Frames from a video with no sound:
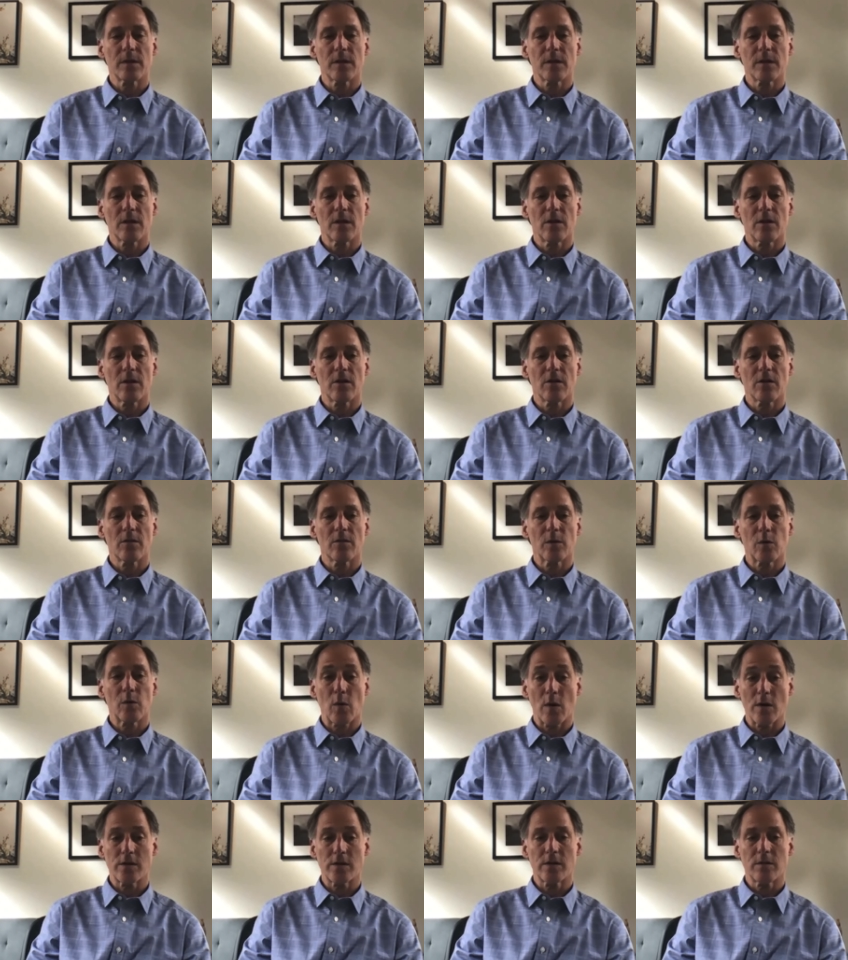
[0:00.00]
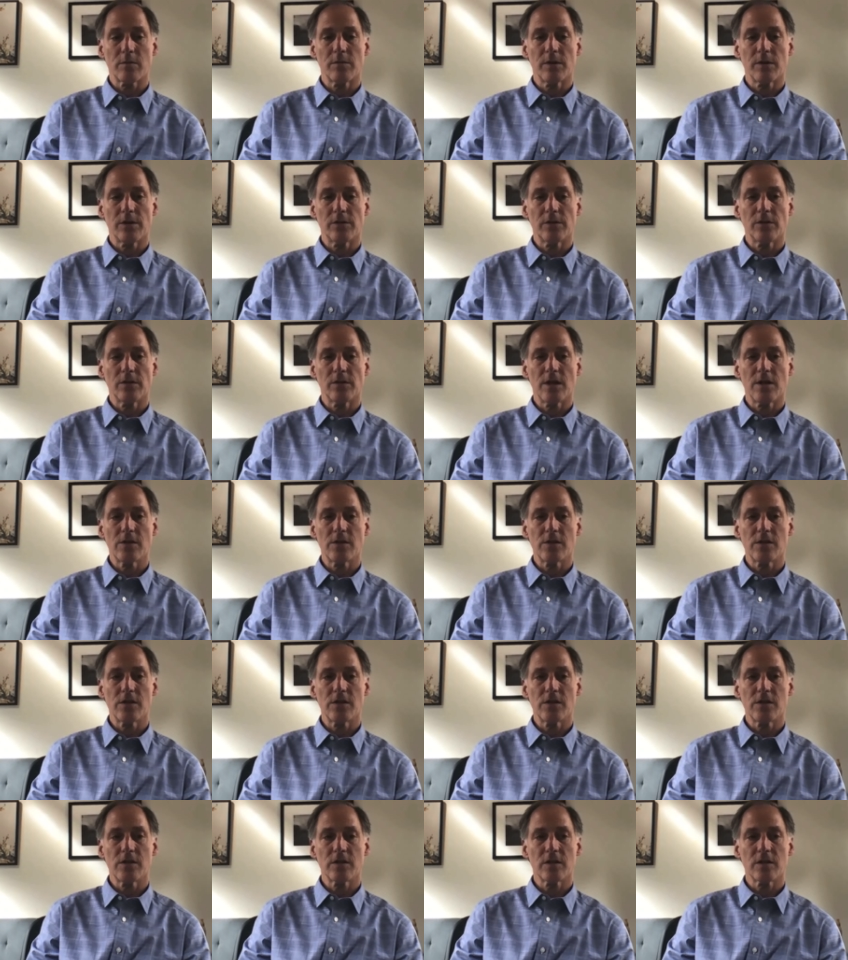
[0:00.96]
are requesting blood
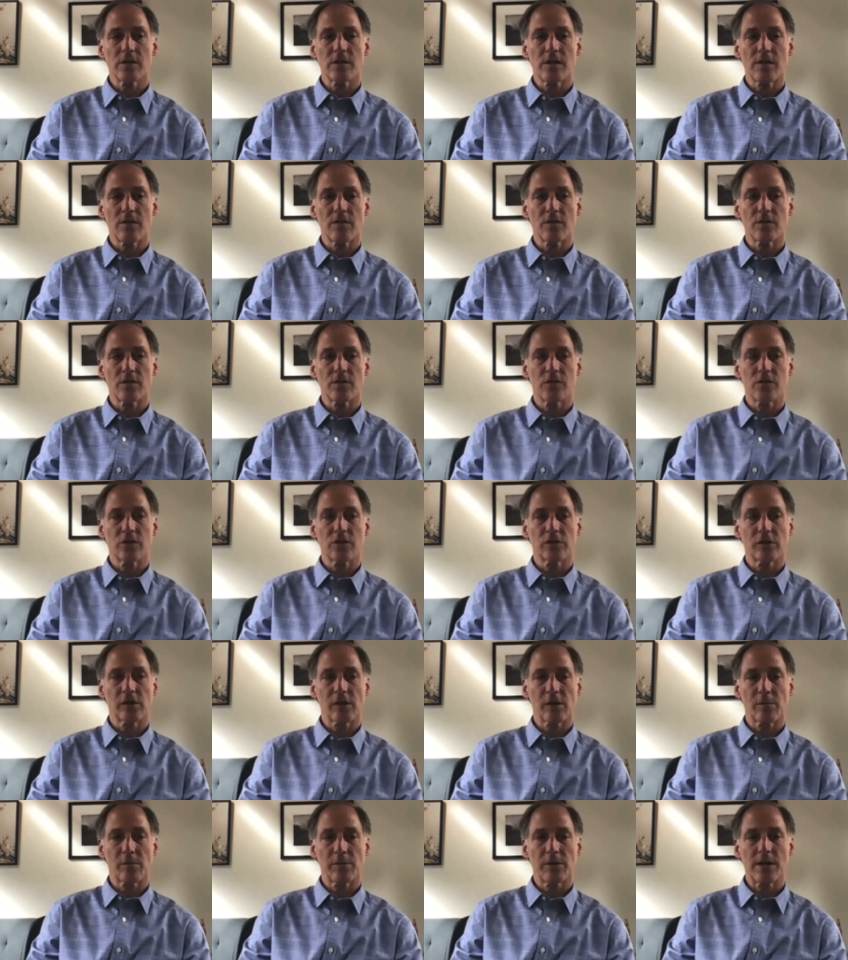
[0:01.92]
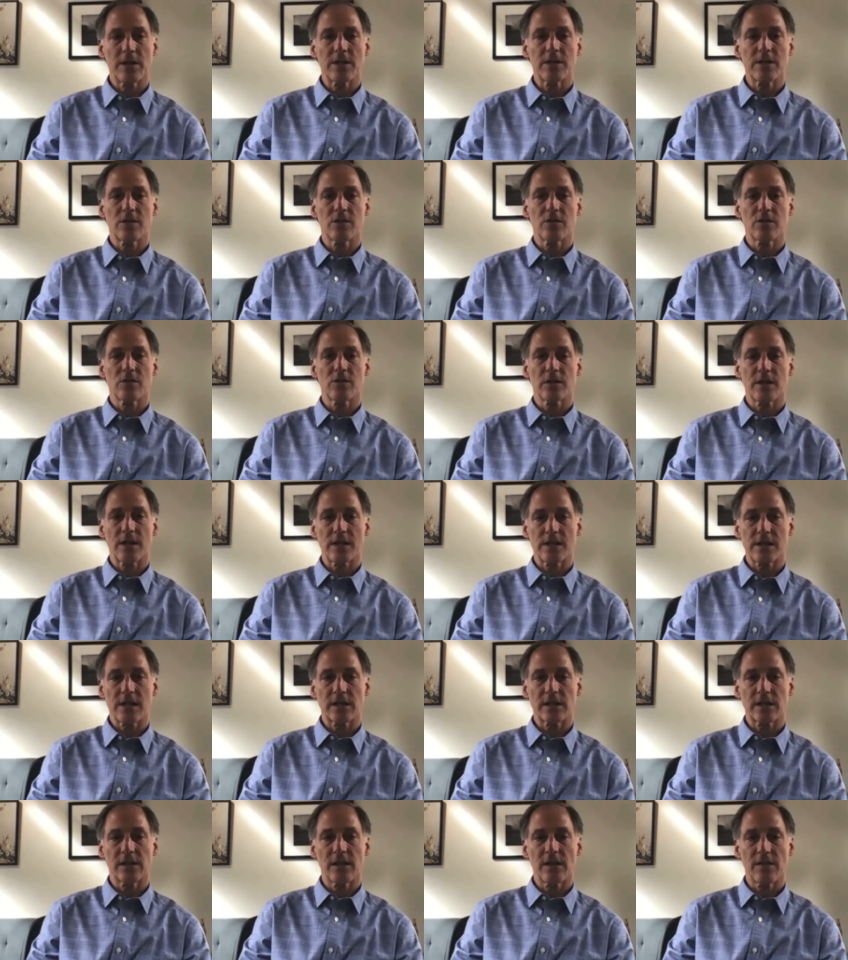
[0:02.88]
donations because everyone's sheltering in place and there's less
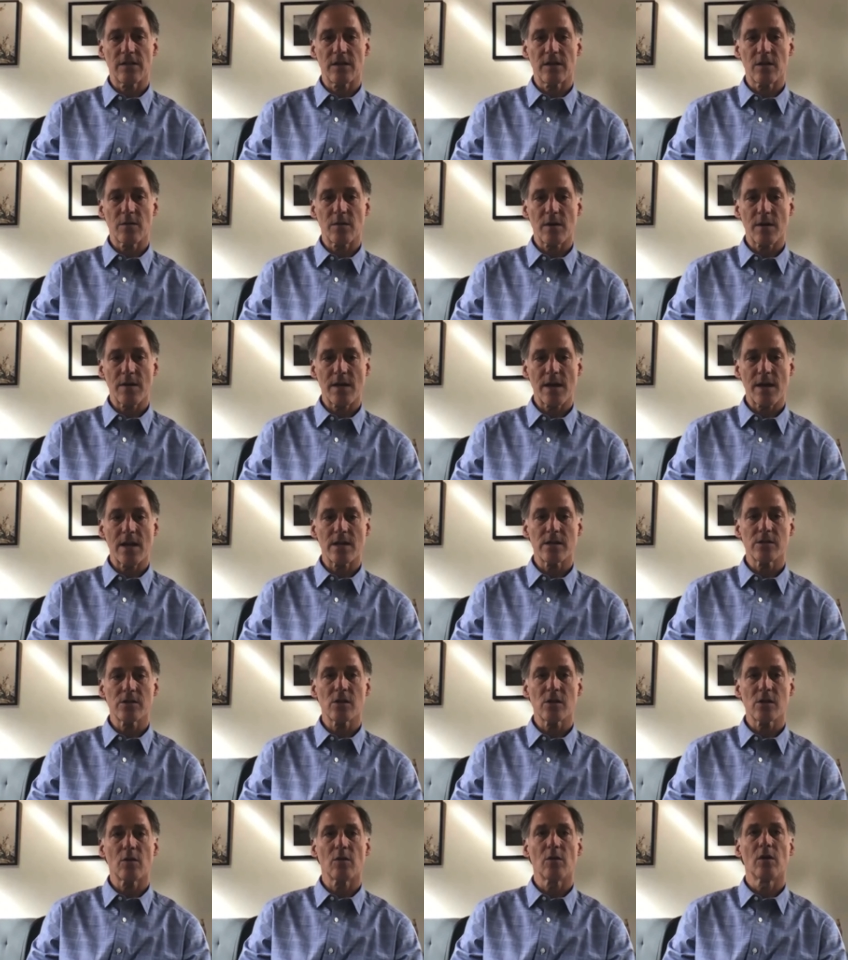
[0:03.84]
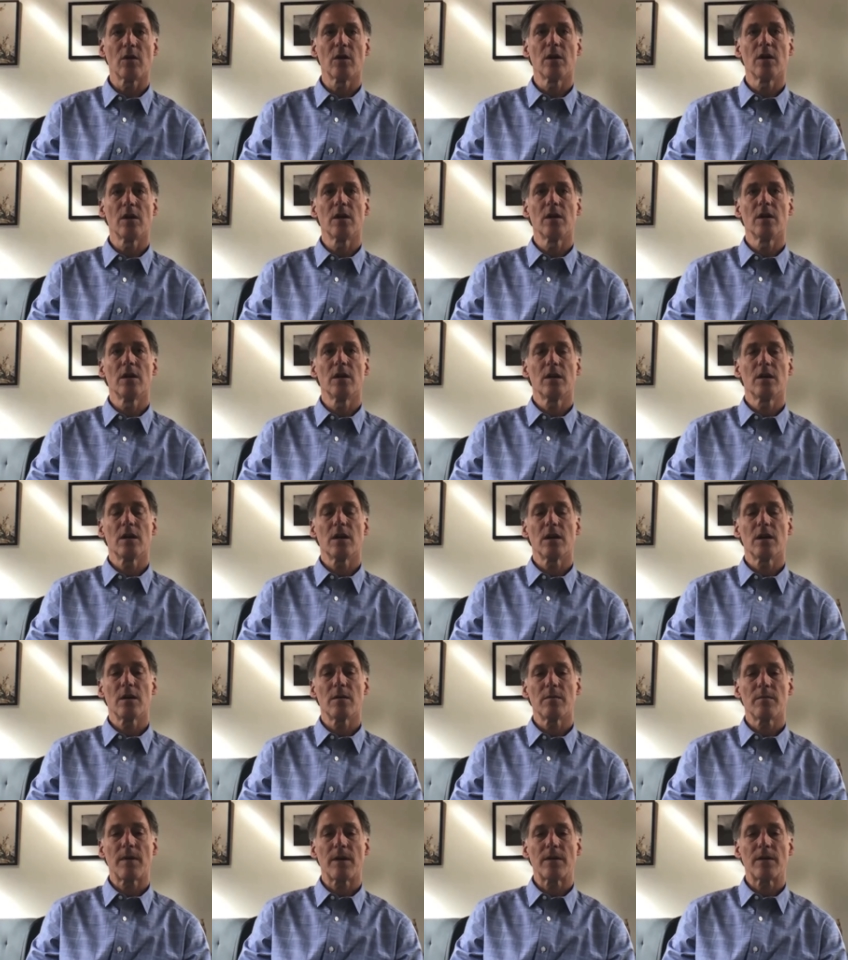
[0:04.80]
activity around that. So
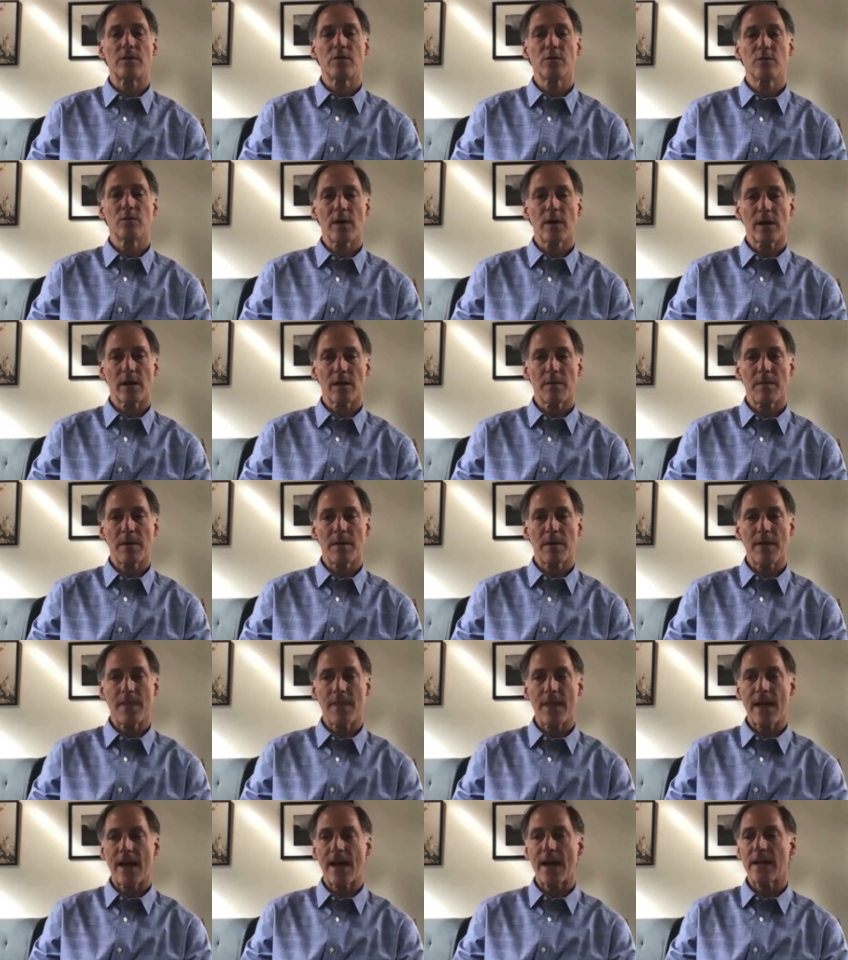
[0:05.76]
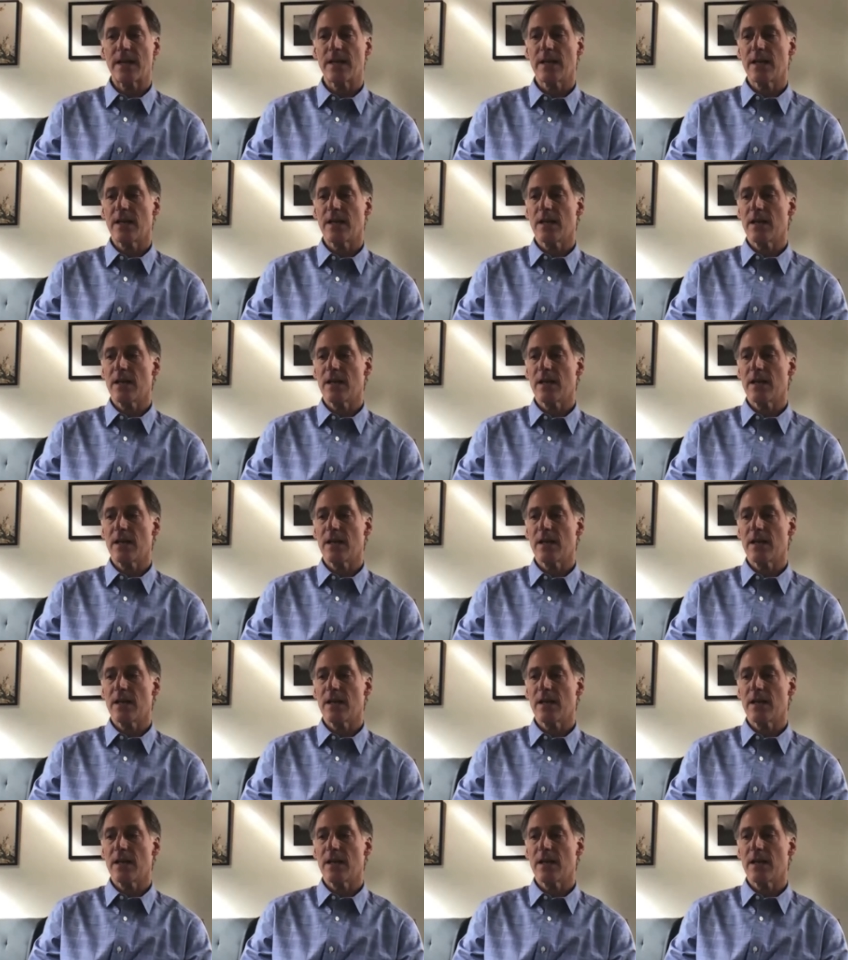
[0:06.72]
um, I do recommend that.